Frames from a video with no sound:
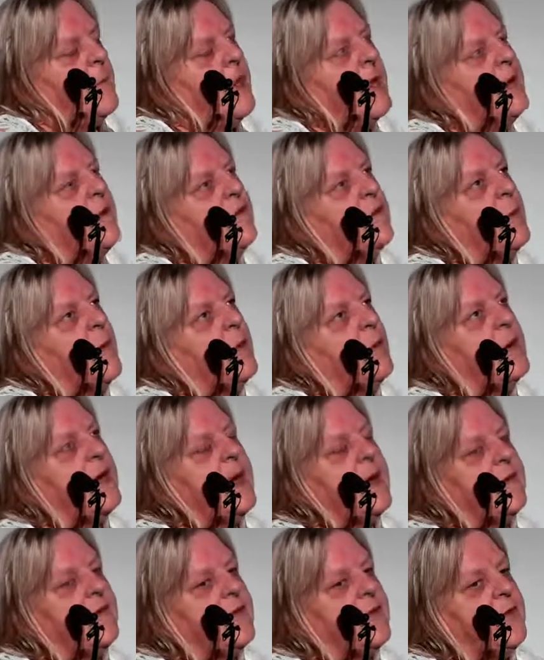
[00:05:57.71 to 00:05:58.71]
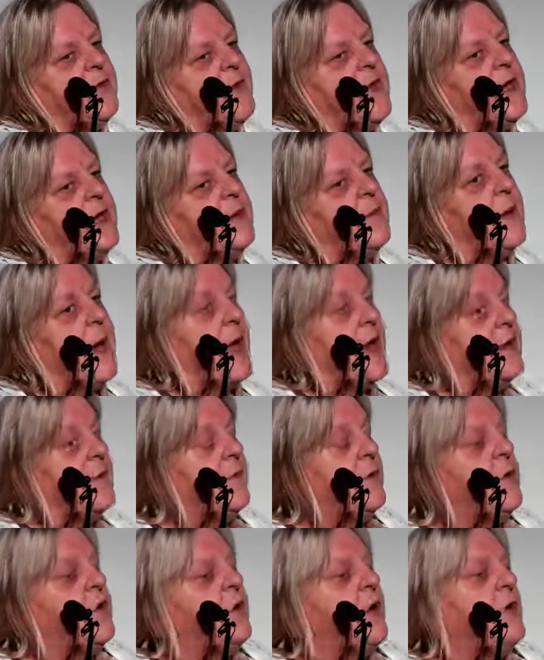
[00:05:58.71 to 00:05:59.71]
Because what we have to think about, if
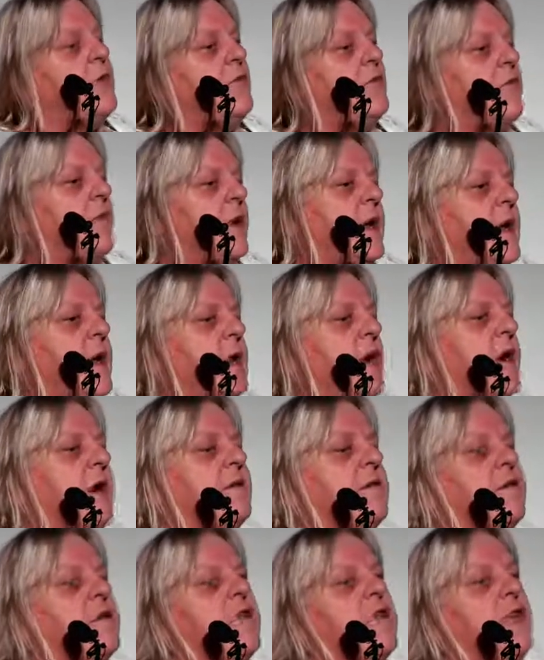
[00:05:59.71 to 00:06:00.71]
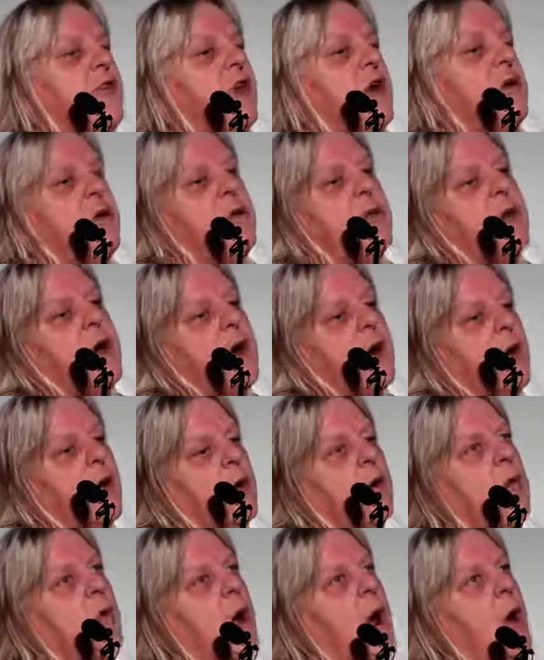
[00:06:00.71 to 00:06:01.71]
you don't realise and you don't
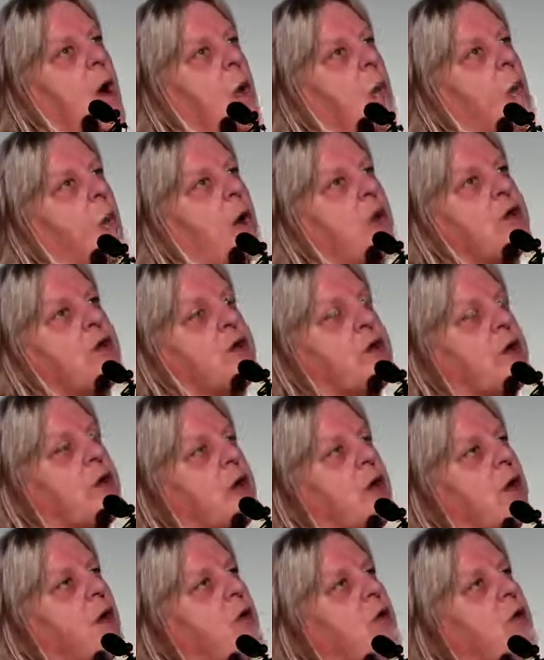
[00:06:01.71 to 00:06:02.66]
know what, you know,